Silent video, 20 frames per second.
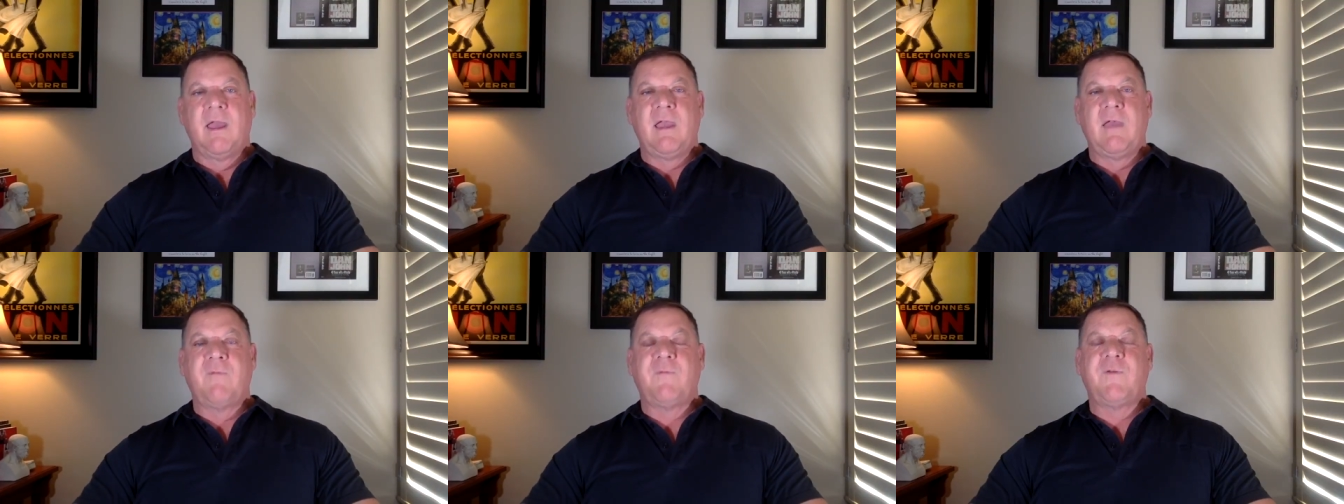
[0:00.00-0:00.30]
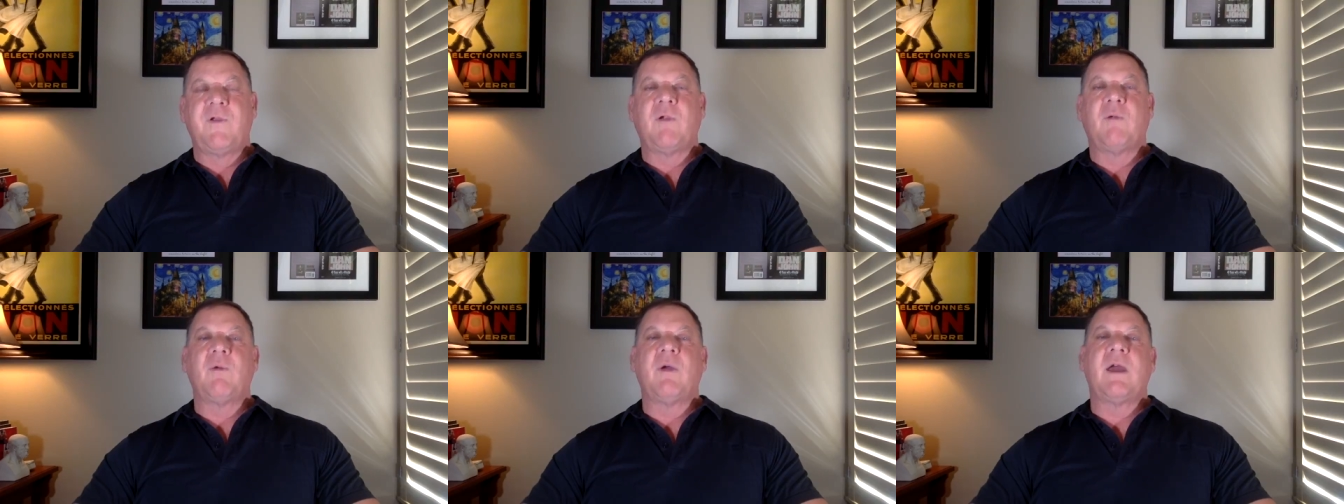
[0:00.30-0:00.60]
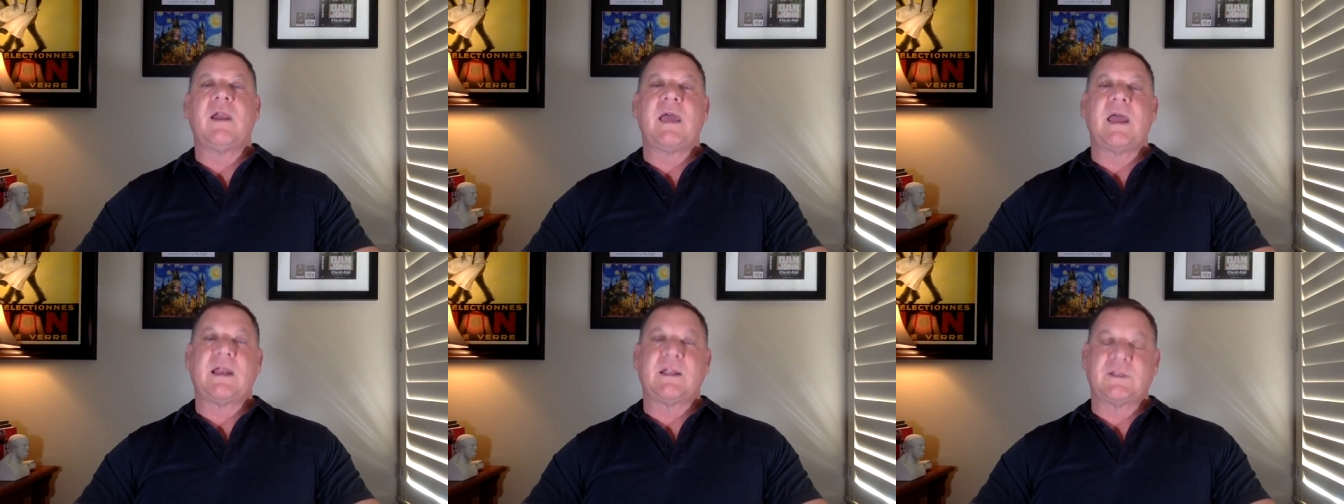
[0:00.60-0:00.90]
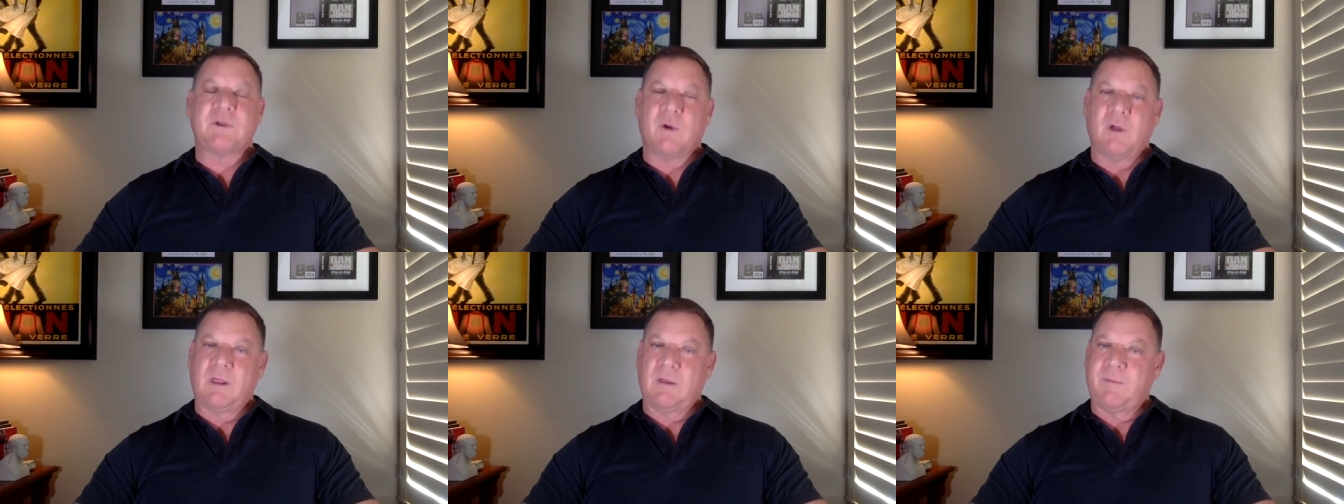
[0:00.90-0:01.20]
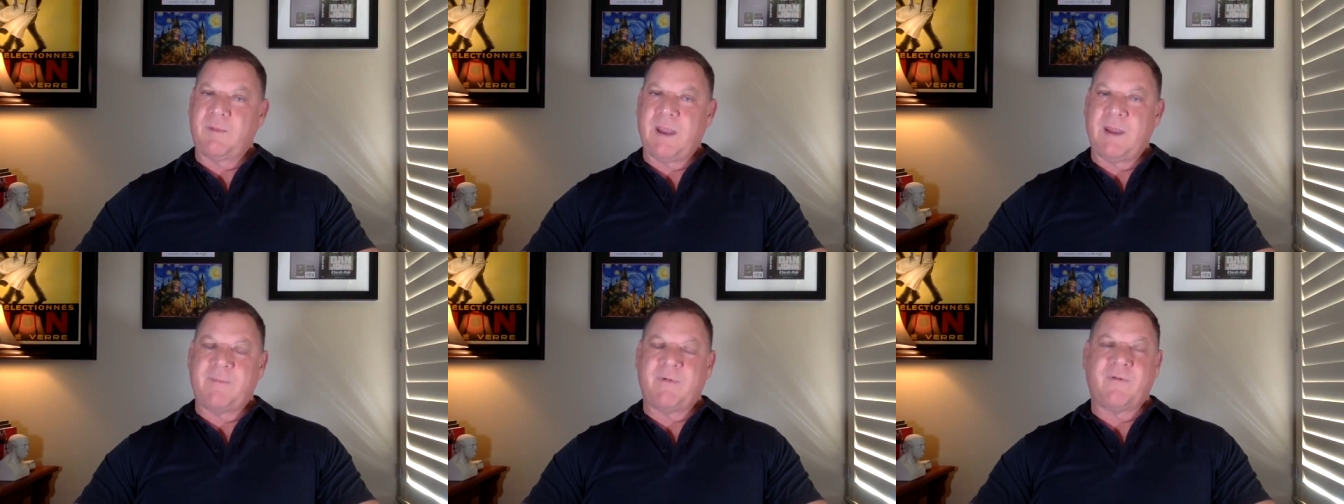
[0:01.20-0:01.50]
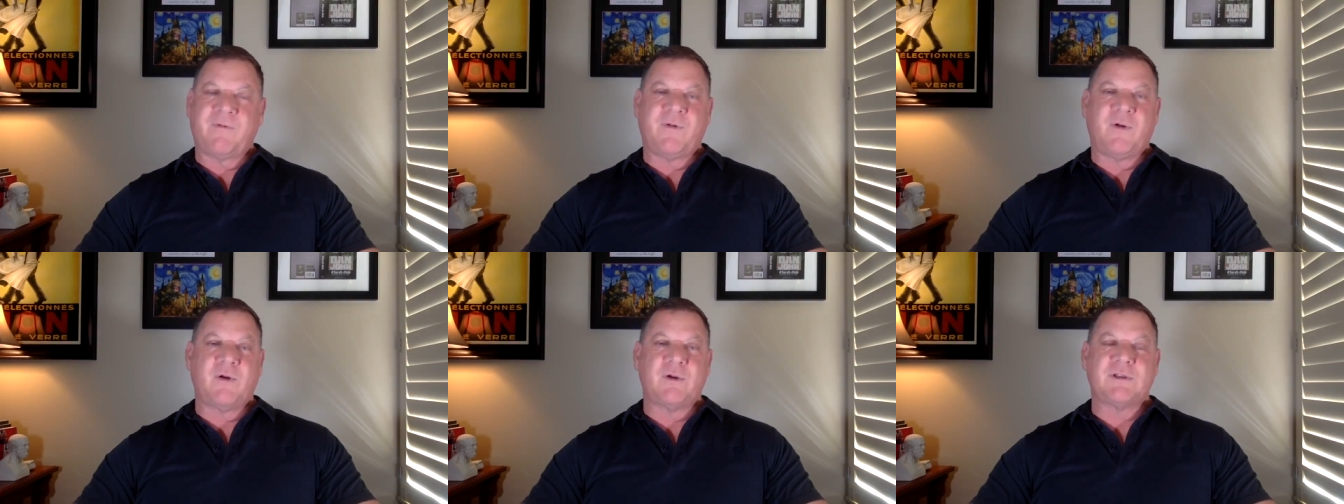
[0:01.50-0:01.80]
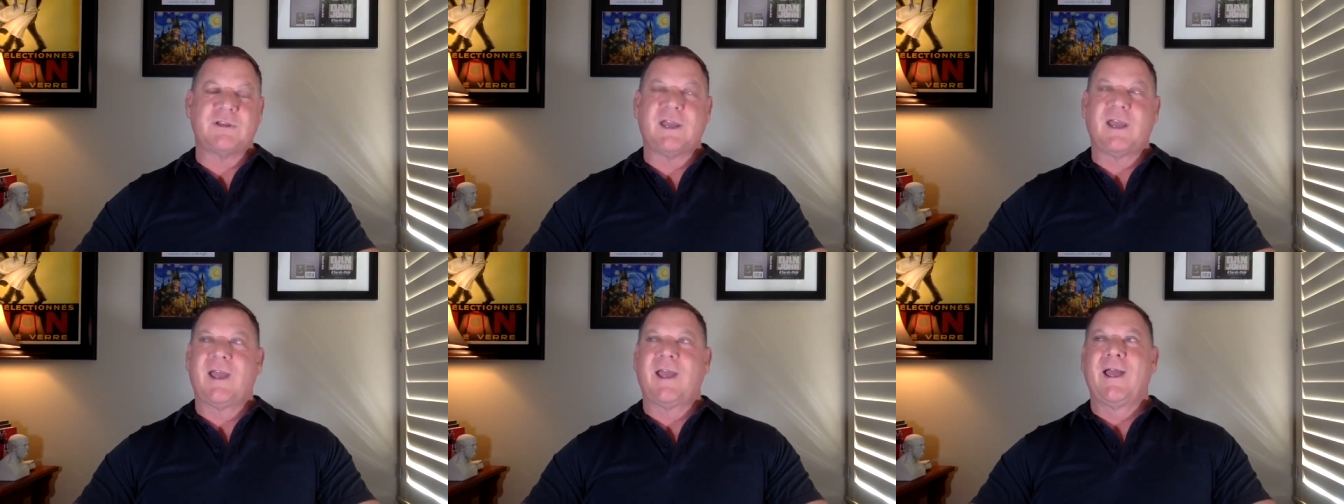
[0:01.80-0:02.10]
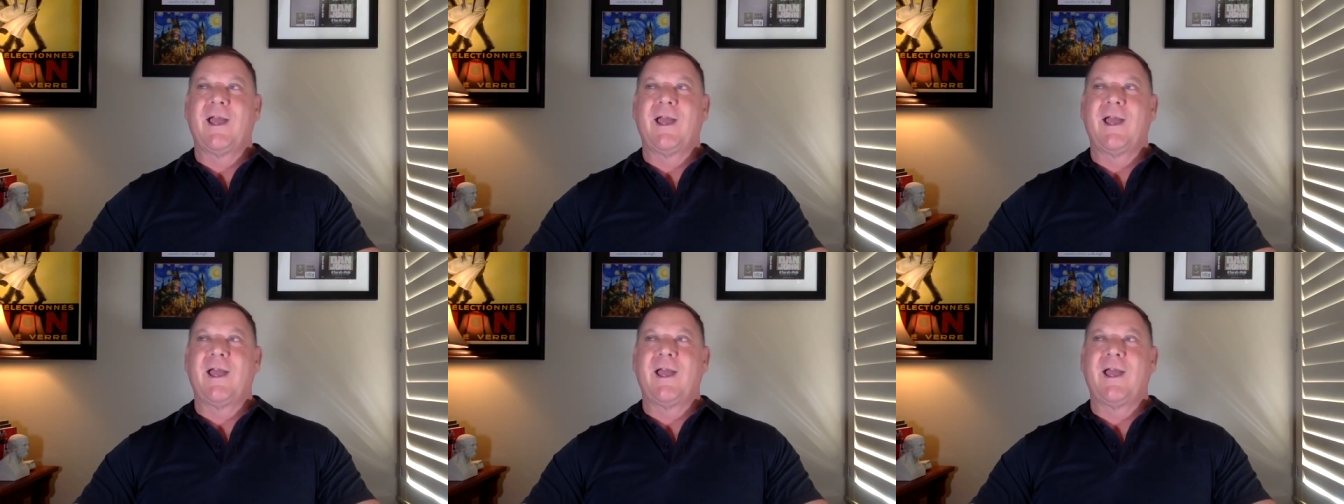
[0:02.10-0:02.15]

If you run out of toilet paper, folks,